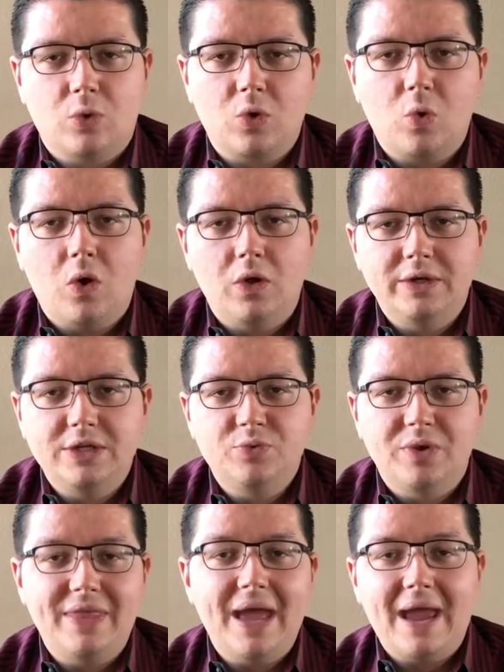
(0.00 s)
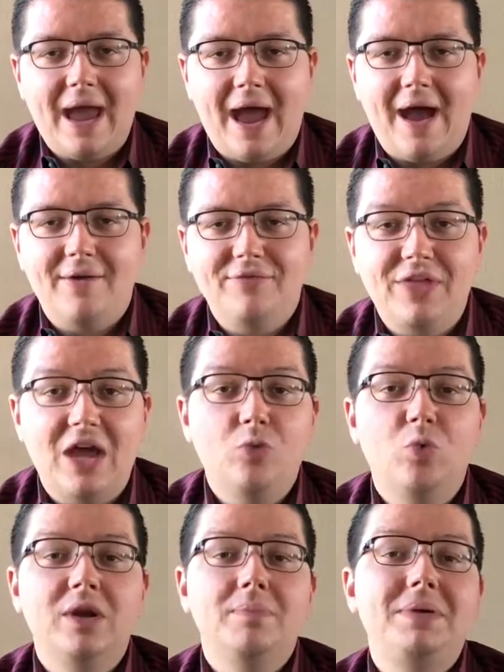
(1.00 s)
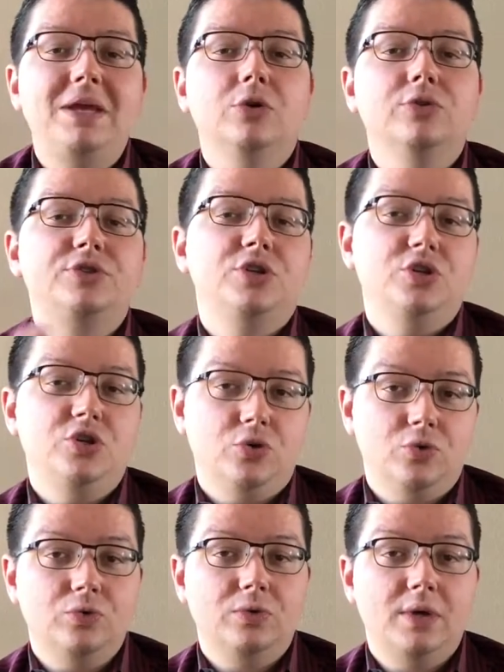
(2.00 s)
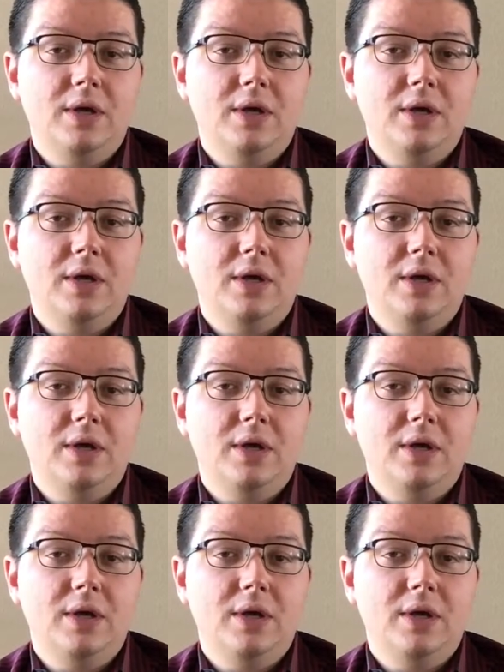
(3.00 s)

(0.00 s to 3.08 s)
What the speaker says: or qualities would they have that would appeal to you